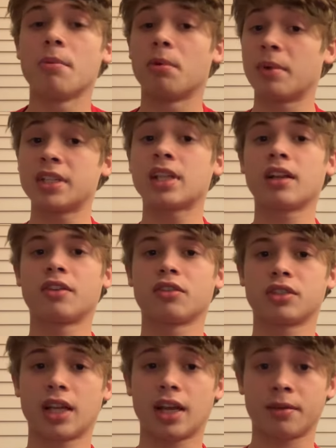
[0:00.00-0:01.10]
But basically
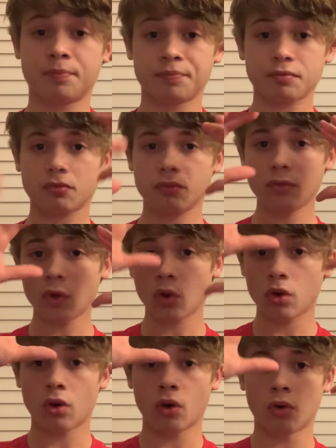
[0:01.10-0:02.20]
understand
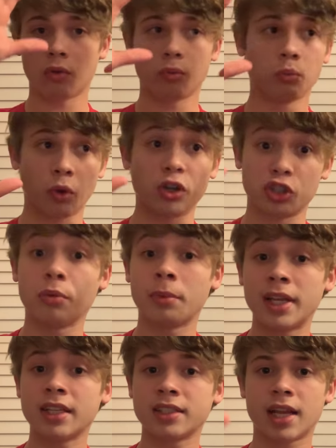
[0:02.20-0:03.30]
where
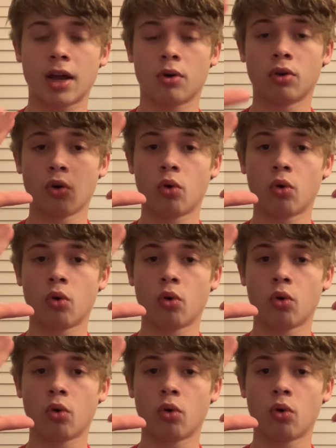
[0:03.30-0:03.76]
Germany is now,